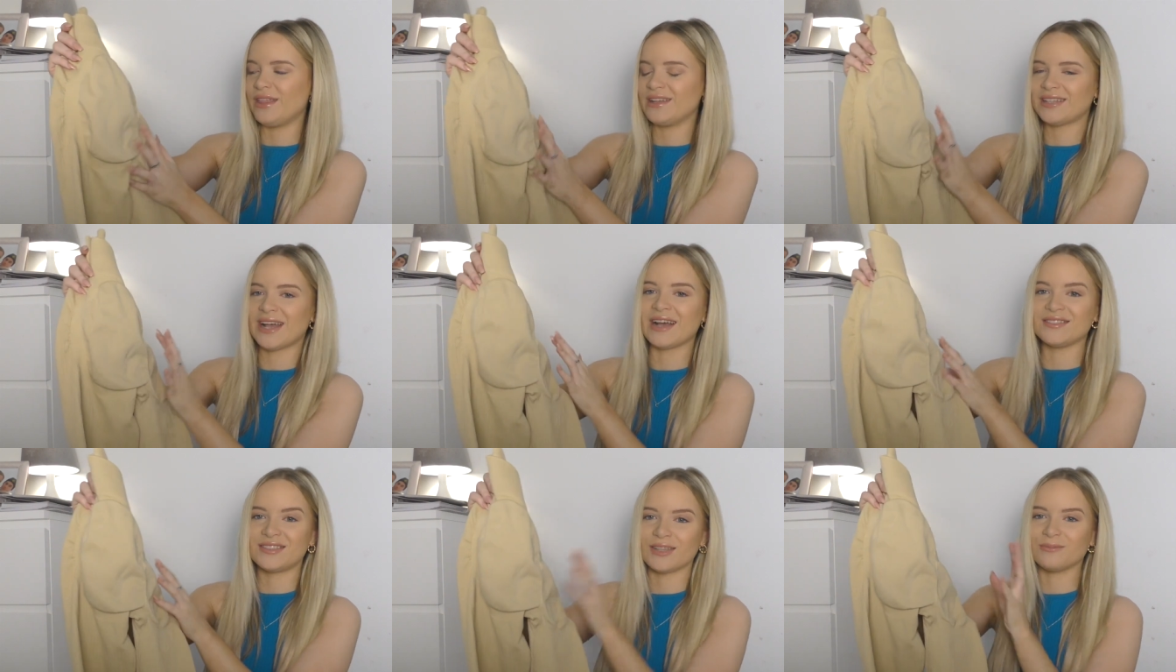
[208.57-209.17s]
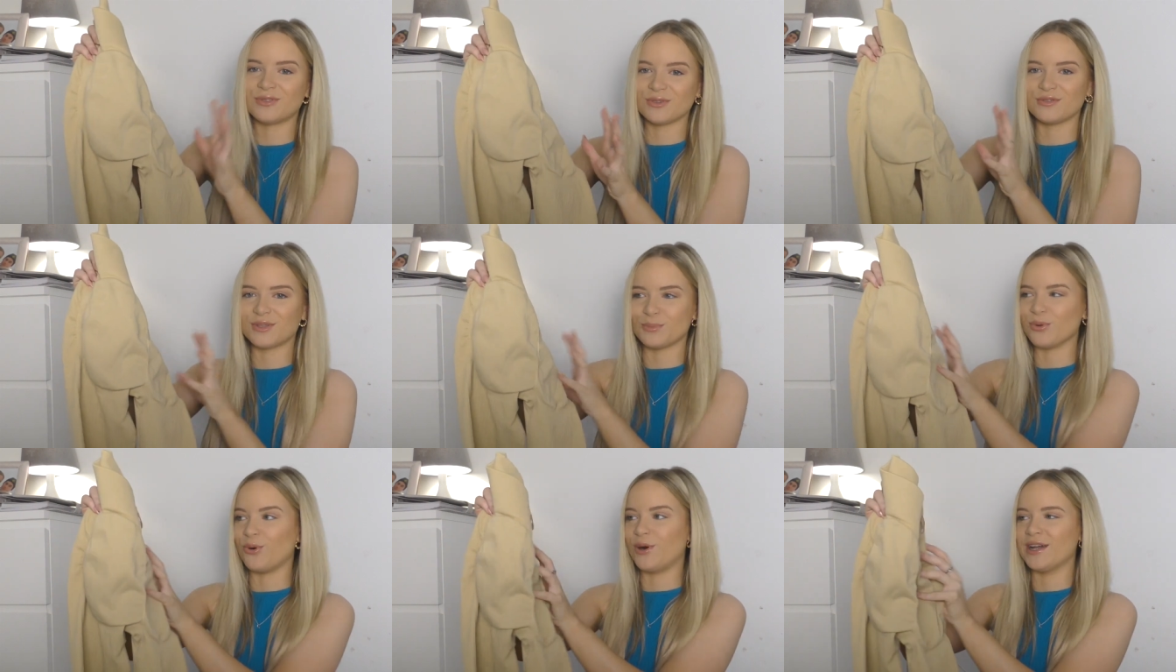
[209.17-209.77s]
This has some sort of
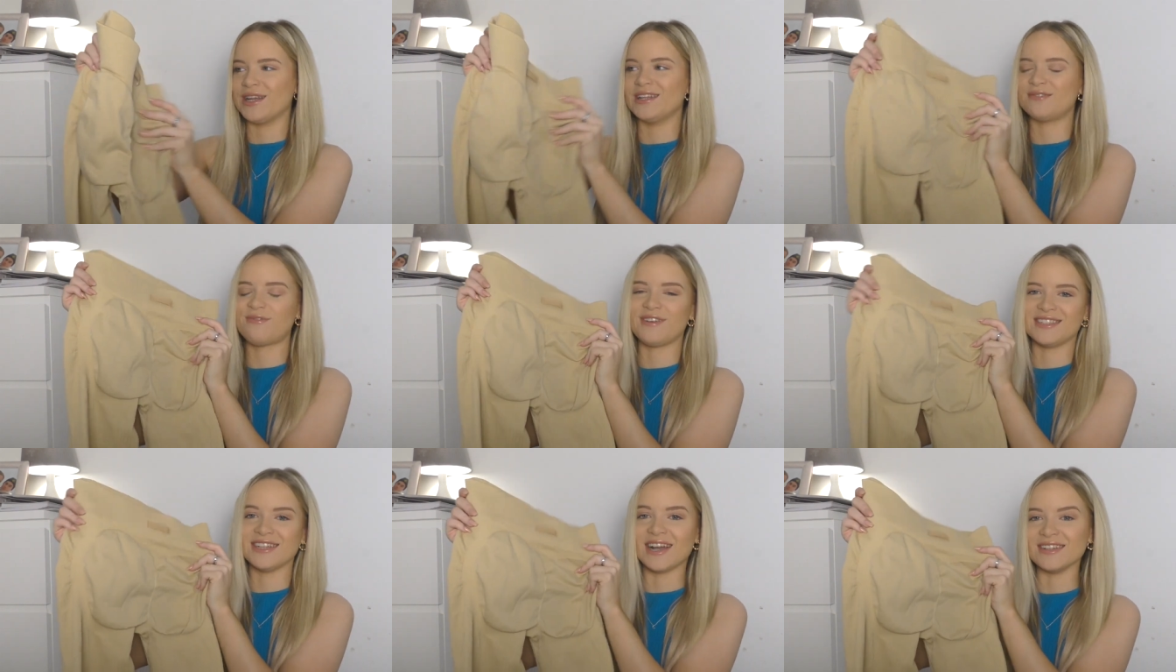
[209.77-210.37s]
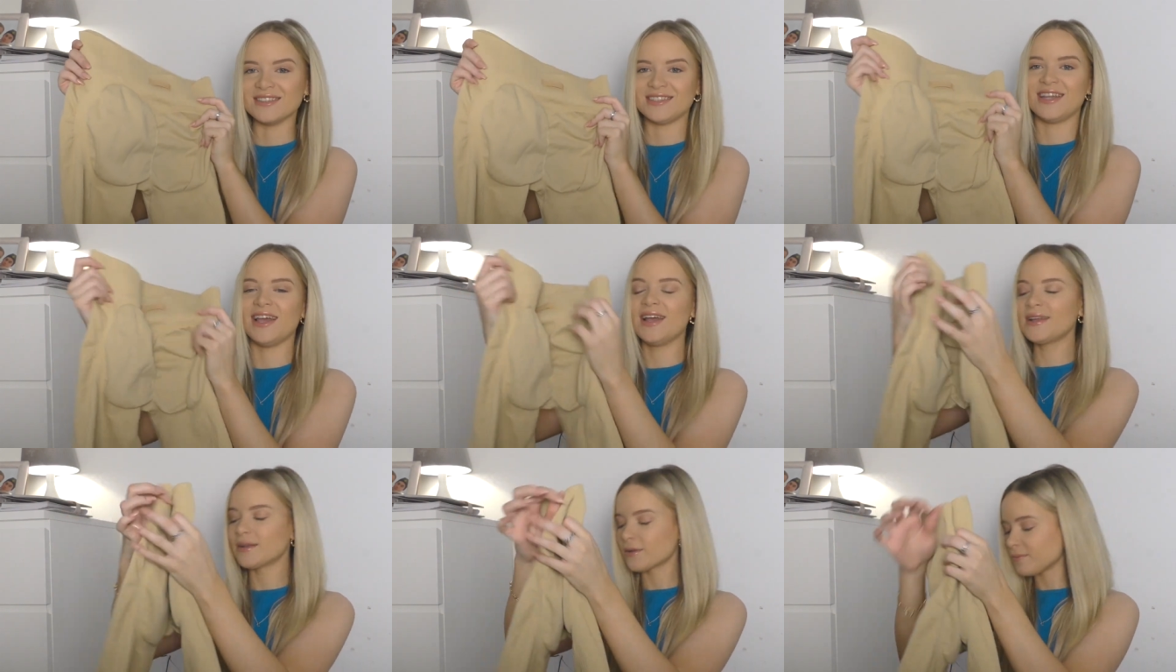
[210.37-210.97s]
support and it's
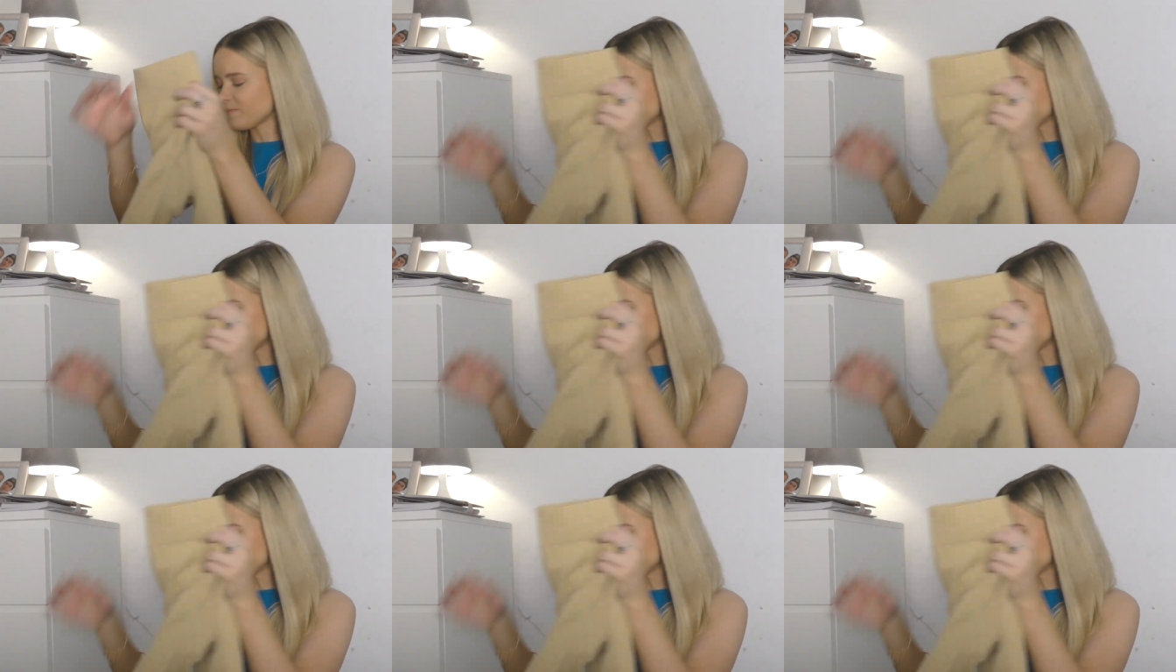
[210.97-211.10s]
fantastic.